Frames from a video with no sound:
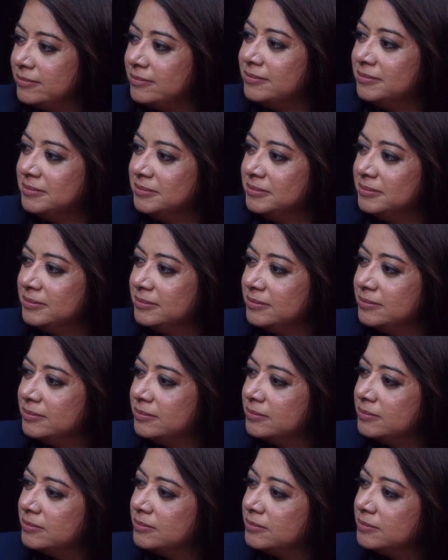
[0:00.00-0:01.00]
Mm. I
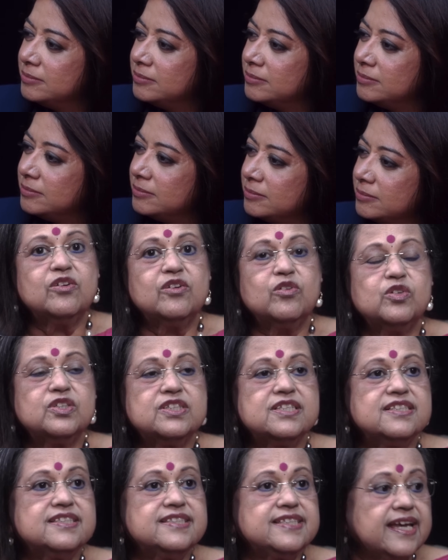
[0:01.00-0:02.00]
still remember Hrithik
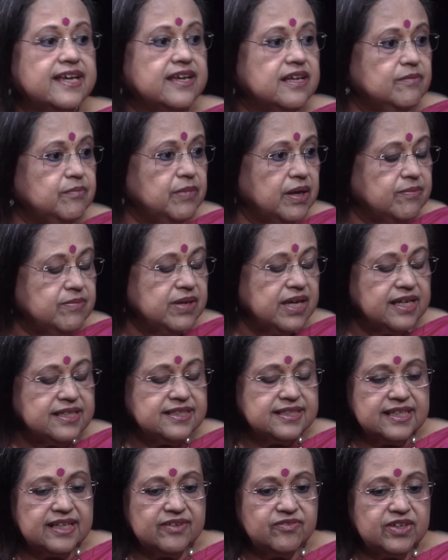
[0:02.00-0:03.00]
Roshan's second baby I
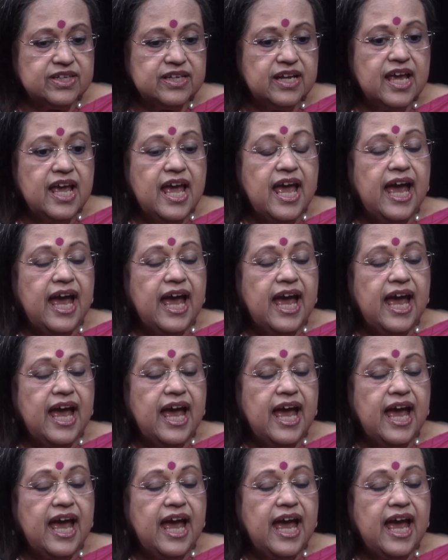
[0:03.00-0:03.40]
delivered.